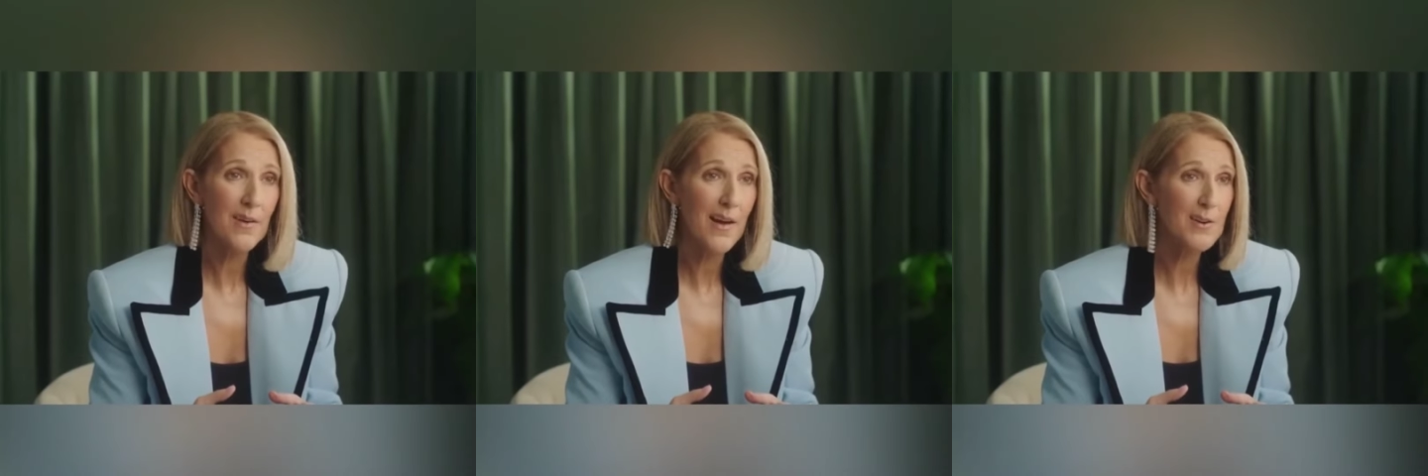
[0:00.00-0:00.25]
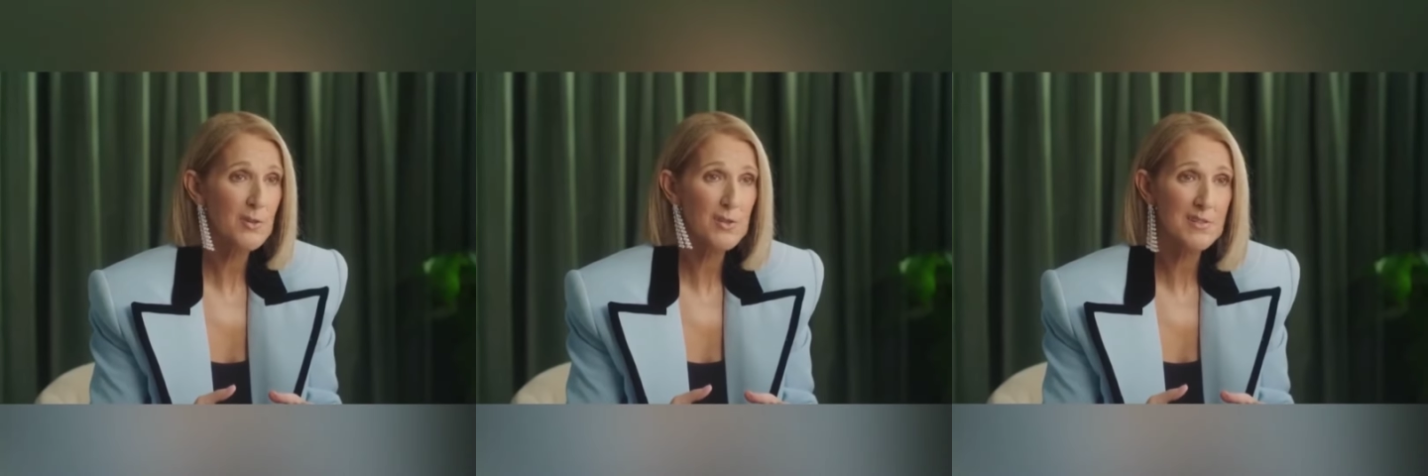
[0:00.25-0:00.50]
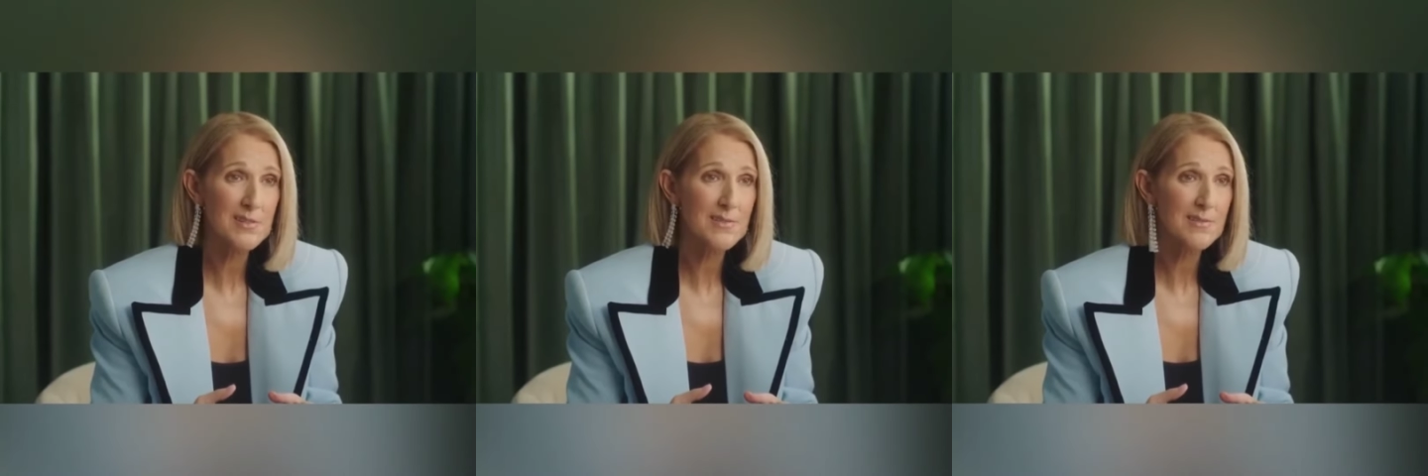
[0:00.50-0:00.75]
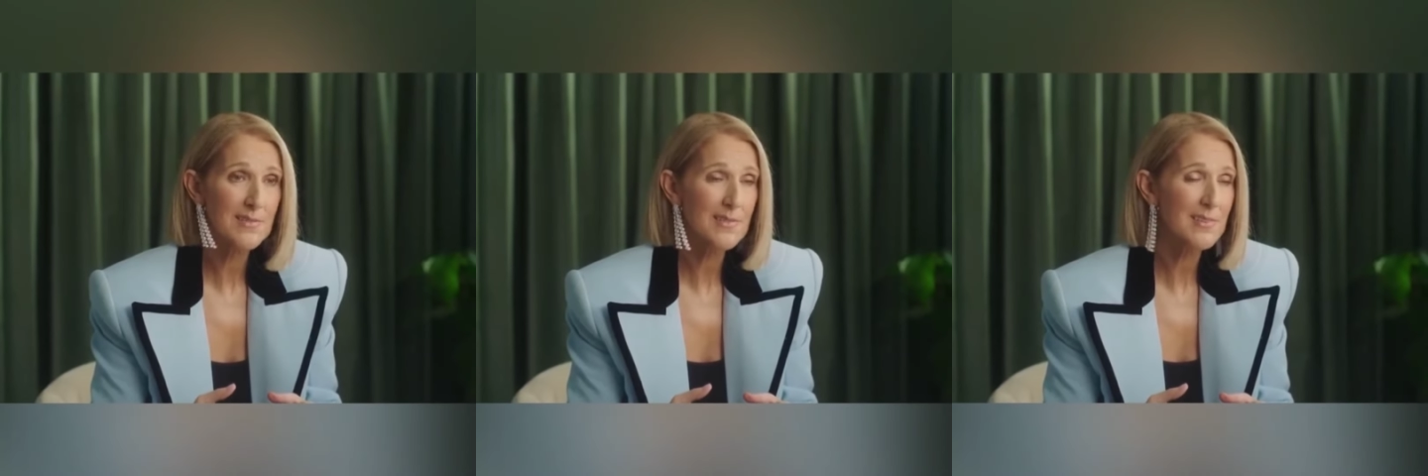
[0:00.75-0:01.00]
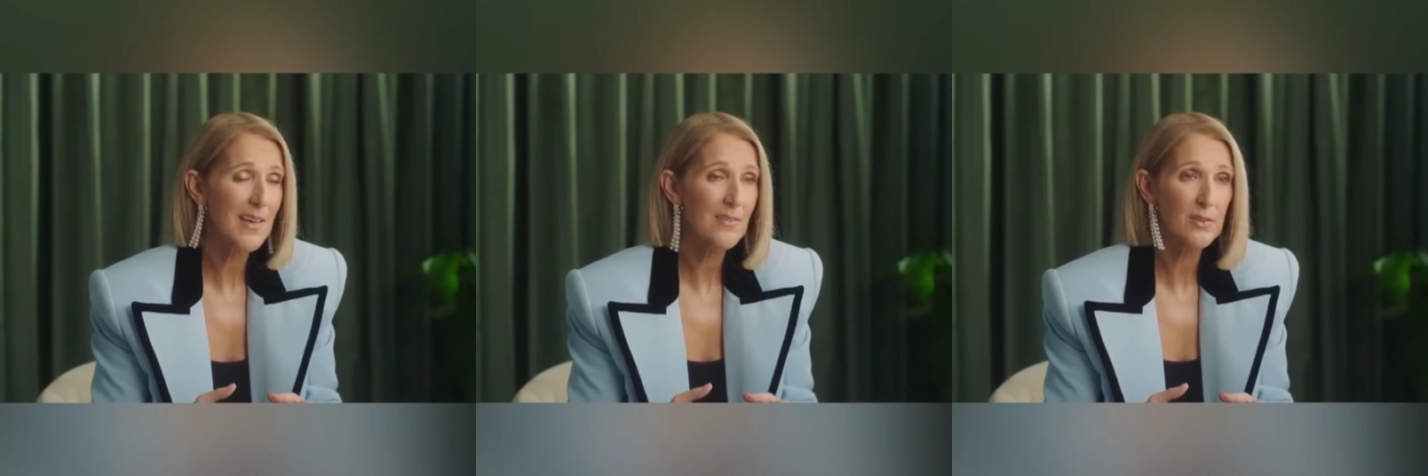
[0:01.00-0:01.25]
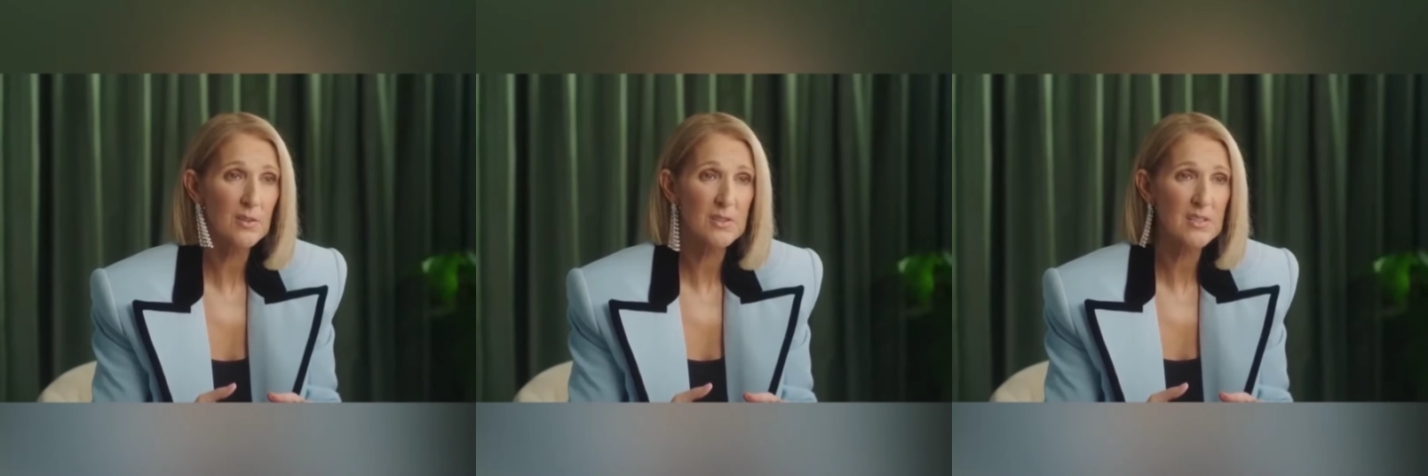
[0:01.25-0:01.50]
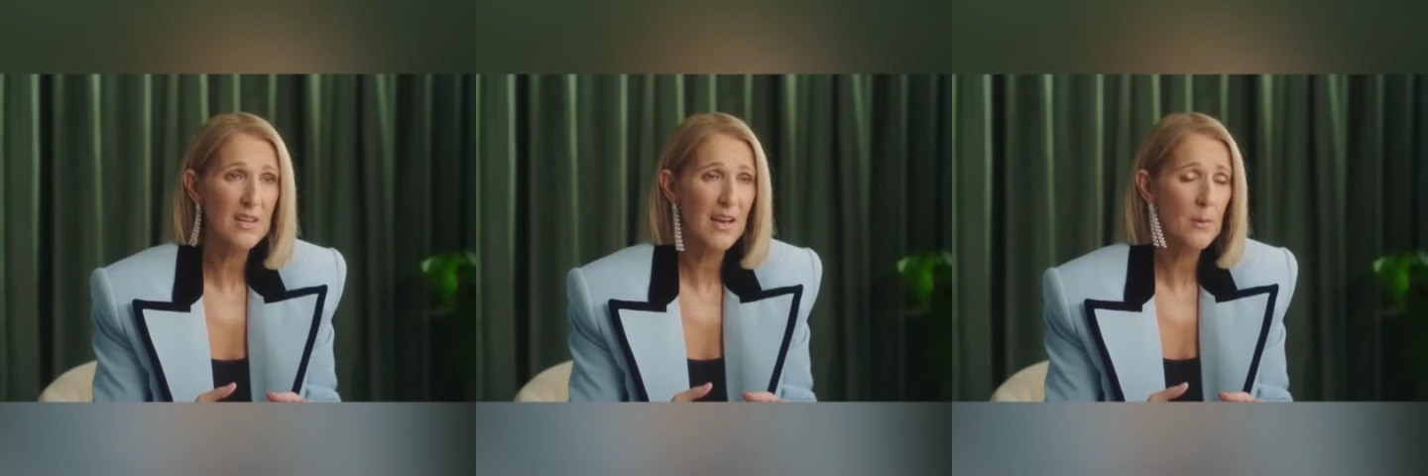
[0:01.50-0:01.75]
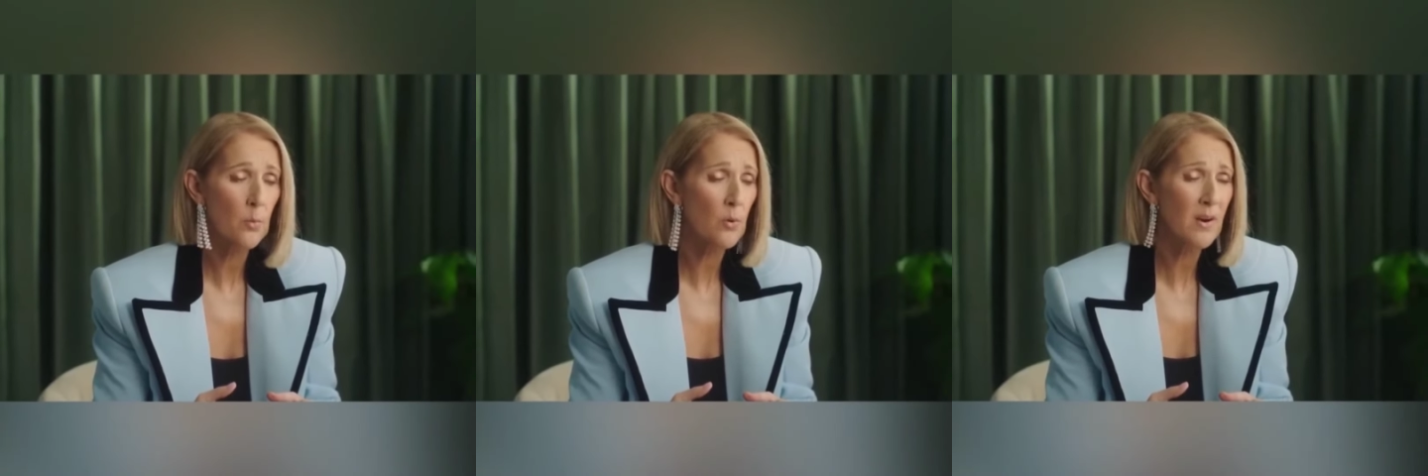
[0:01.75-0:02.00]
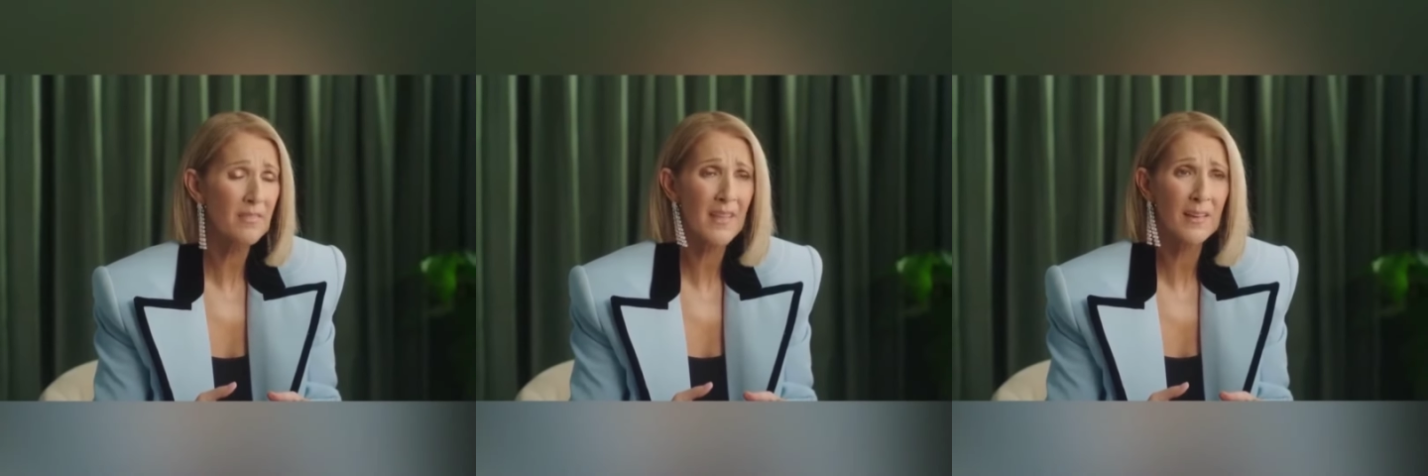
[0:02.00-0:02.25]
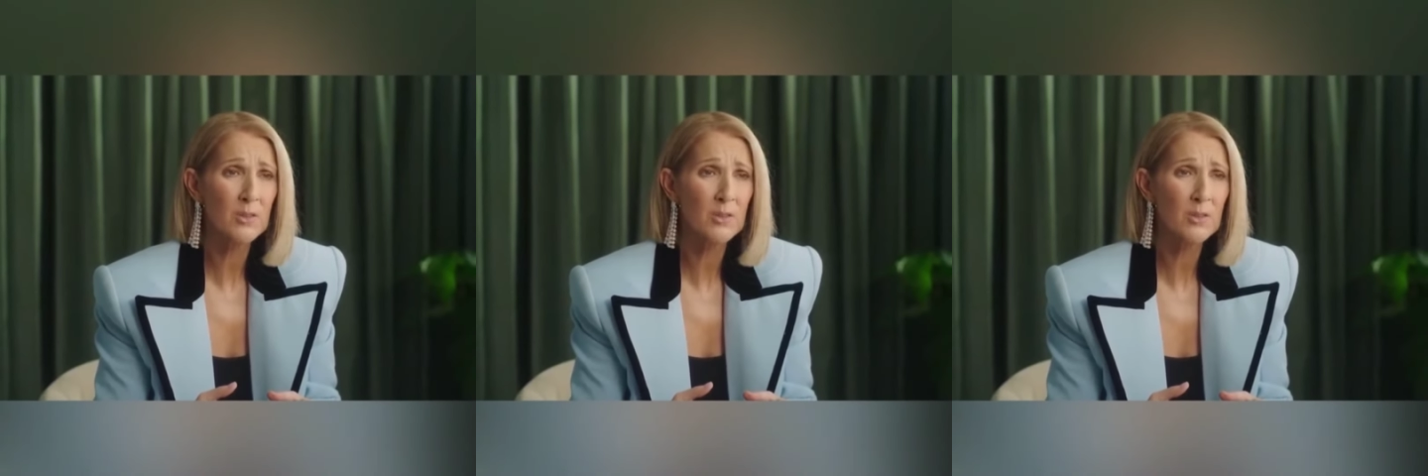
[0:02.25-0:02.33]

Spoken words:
To see the fans, to see the crowd,